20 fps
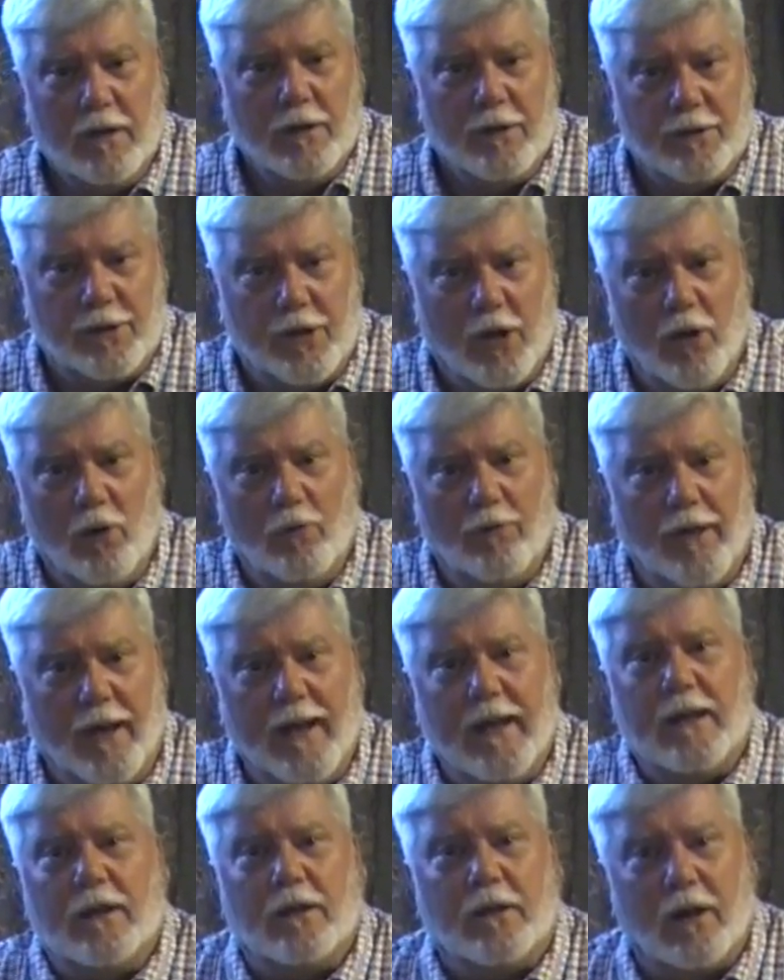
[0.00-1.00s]
so
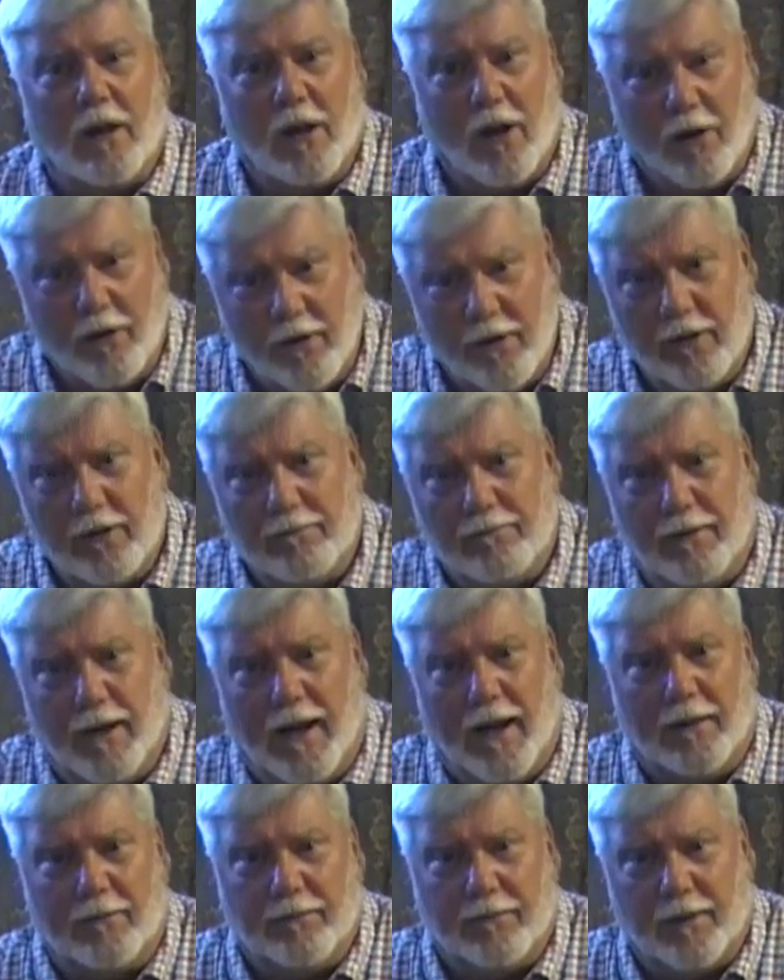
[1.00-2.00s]
they could learn
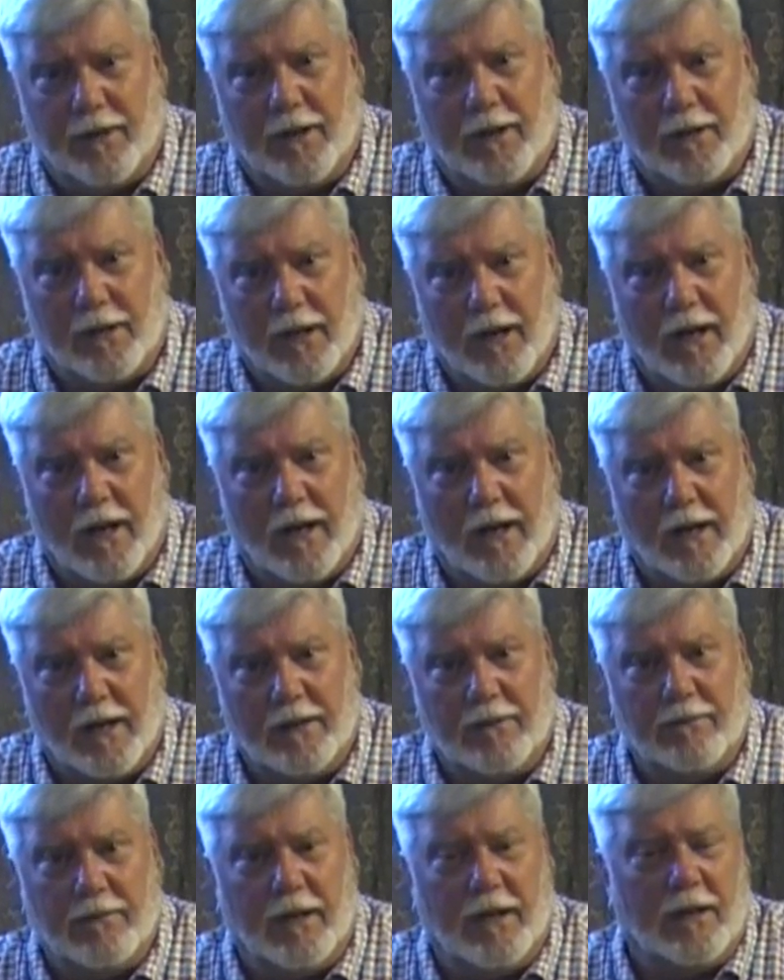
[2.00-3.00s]
about their
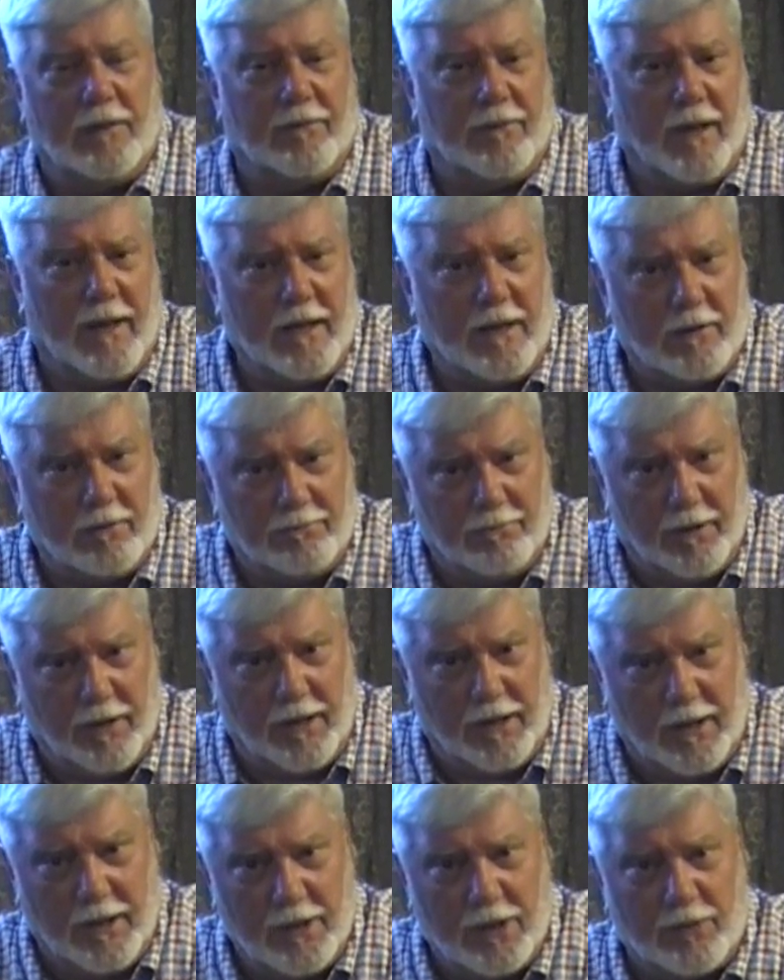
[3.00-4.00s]
God and they could
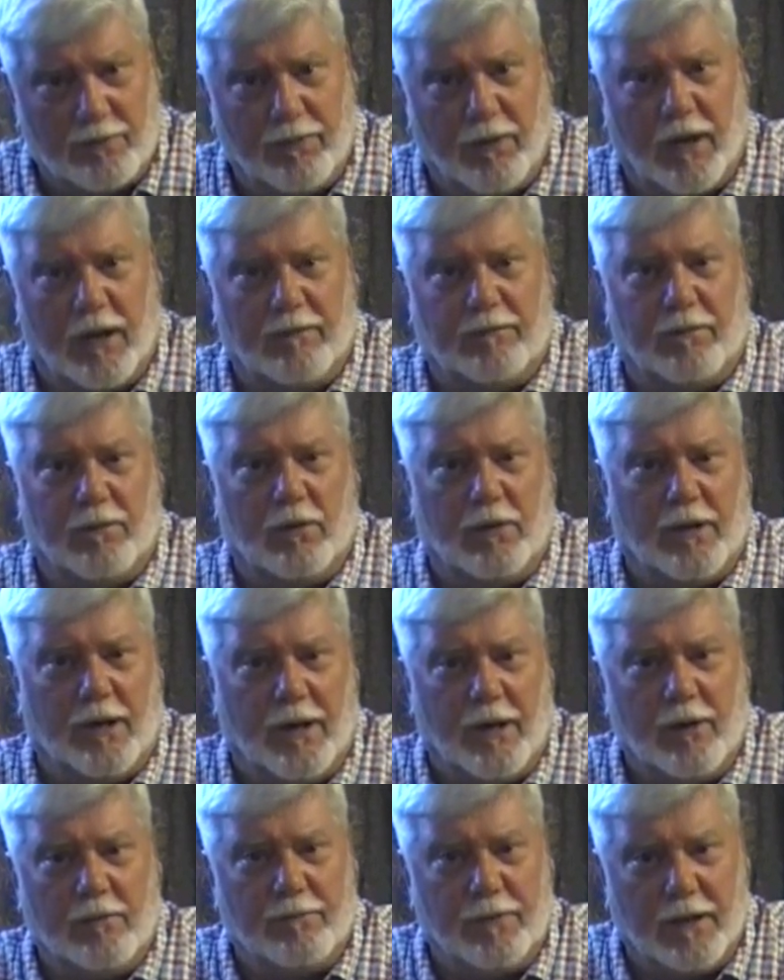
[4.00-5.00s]
be His people and
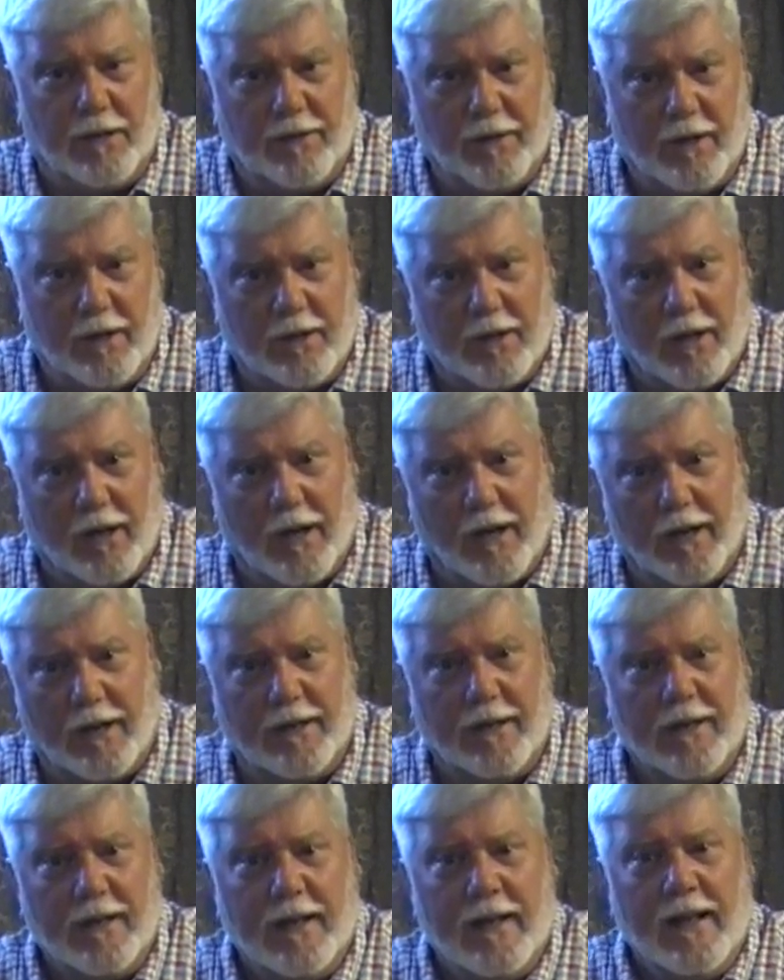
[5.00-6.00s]
He'll be their
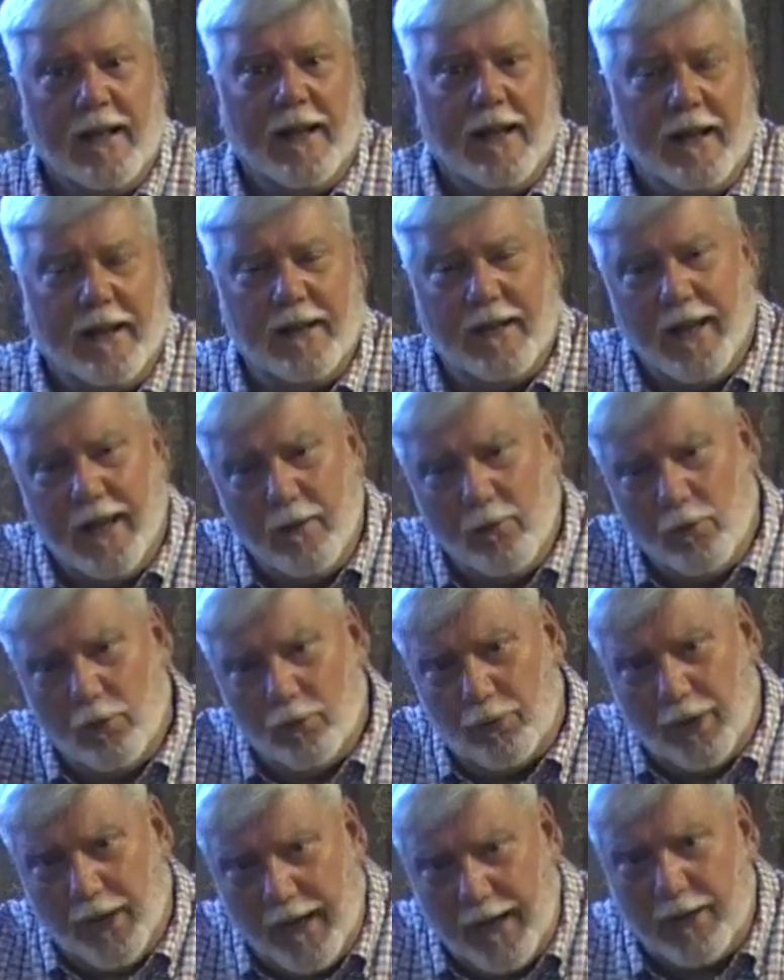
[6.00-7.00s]
God and He
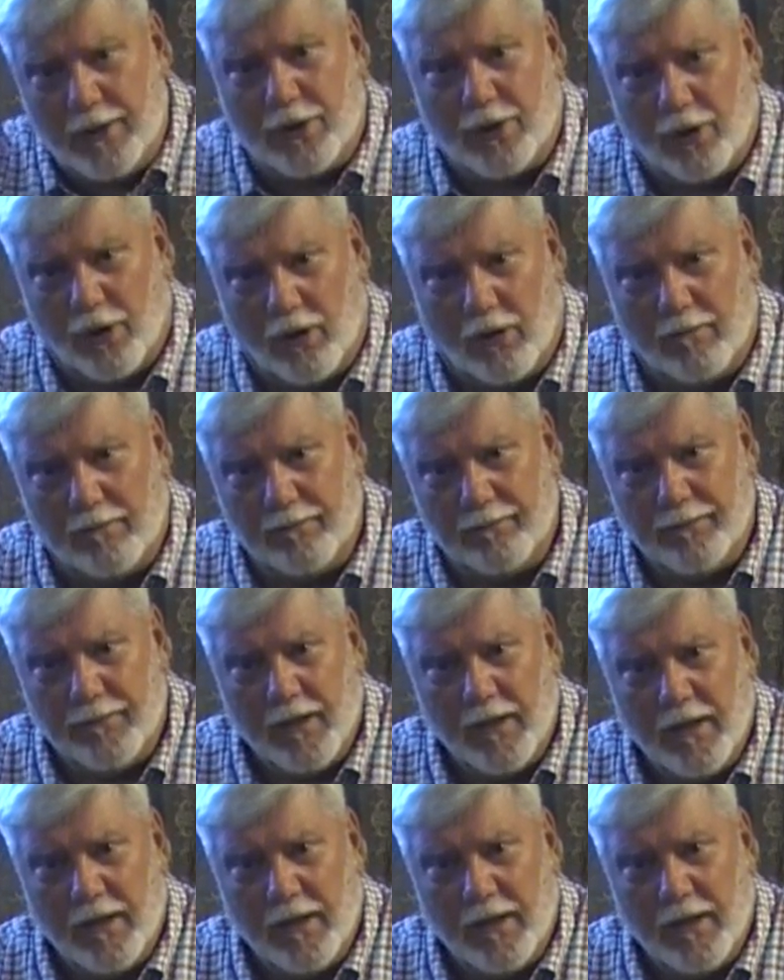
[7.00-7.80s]
will teach them